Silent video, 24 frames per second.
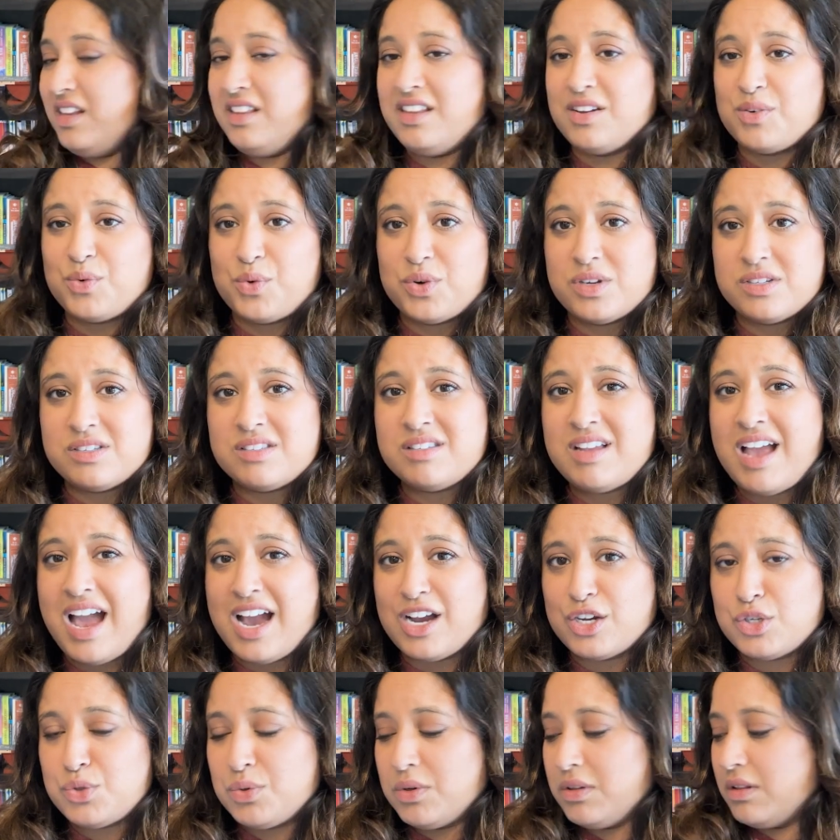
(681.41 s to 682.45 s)
There was
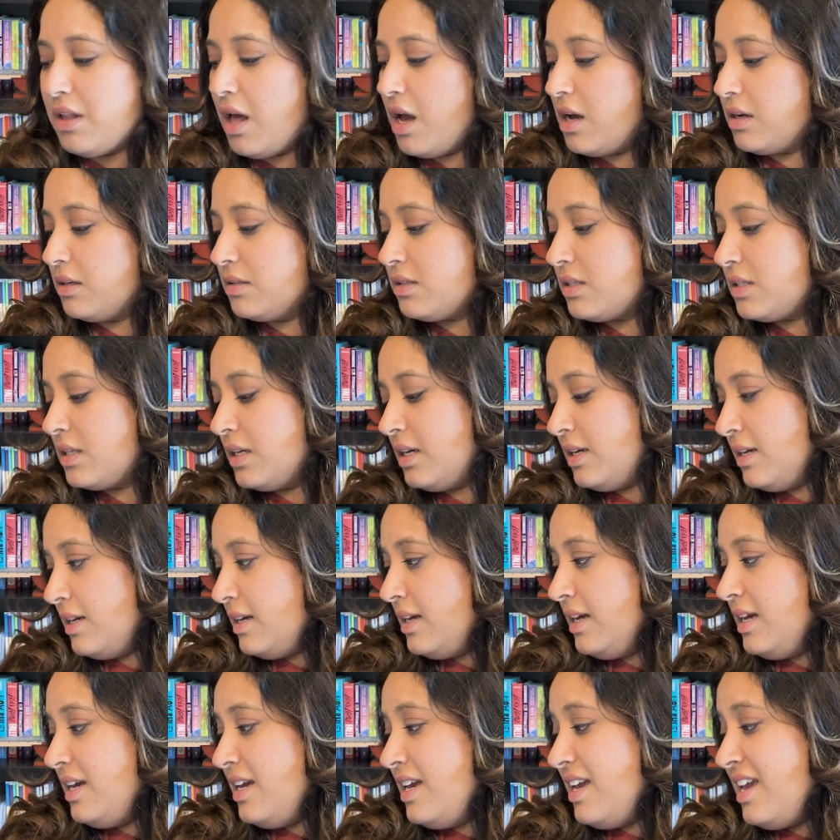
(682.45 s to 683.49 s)
actual lungs
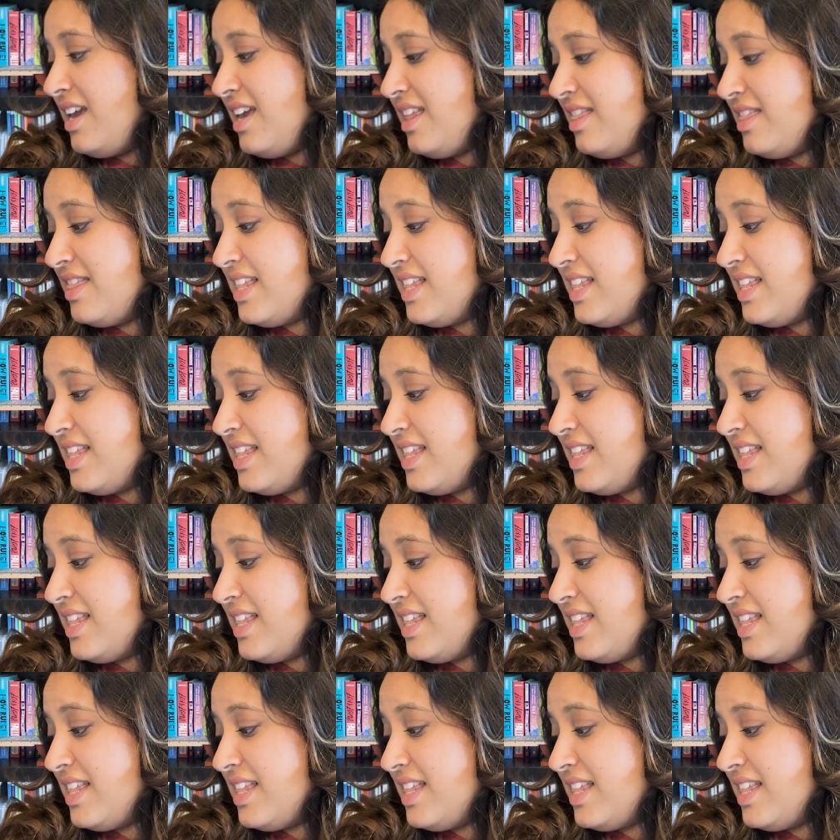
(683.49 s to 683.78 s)
in